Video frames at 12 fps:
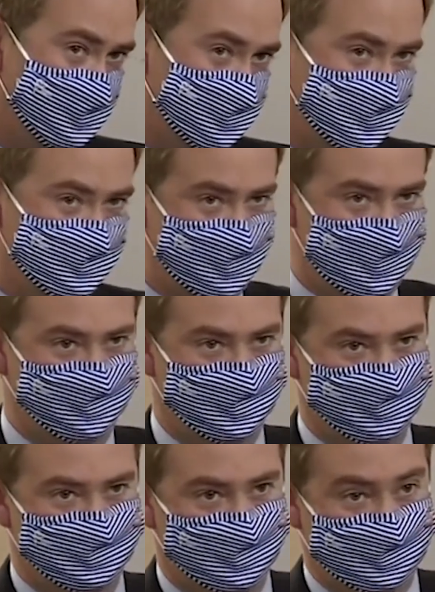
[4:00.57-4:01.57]
that it's a
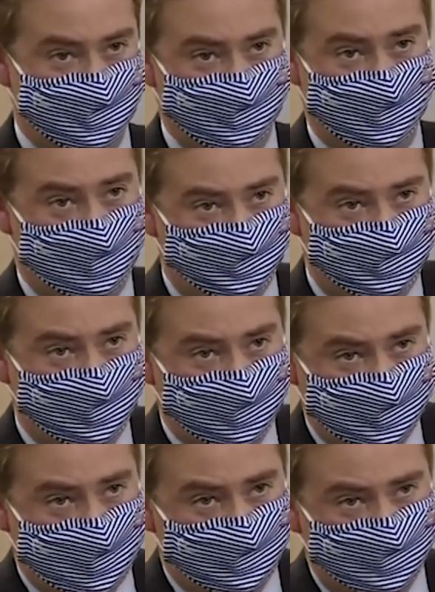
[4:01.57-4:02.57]
challenge. Is it now a
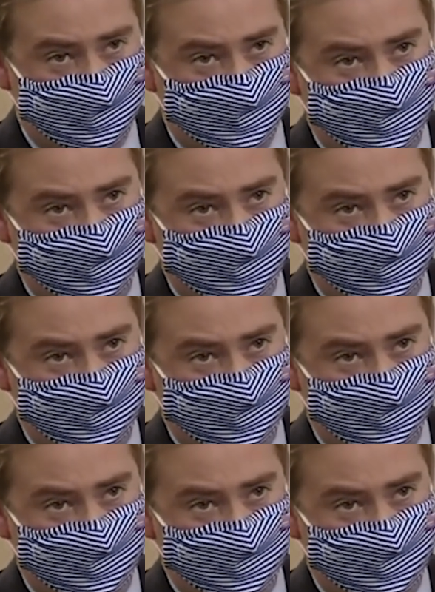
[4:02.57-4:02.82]
disaster?